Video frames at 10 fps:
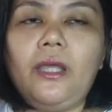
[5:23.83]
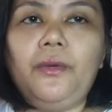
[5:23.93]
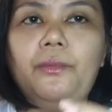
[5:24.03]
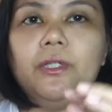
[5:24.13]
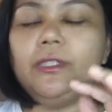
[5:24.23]
I
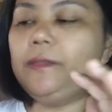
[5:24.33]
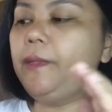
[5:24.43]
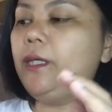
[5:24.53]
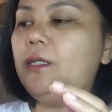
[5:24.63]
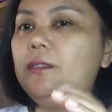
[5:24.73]
was
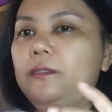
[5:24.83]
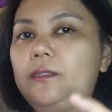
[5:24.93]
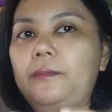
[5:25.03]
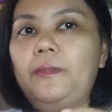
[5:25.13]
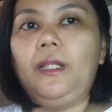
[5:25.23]
making
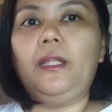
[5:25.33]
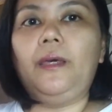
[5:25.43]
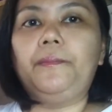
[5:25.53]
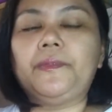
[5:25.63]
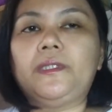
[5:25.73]
some
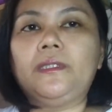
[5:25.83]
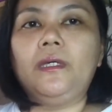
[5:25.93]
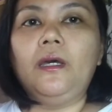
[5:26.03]
clips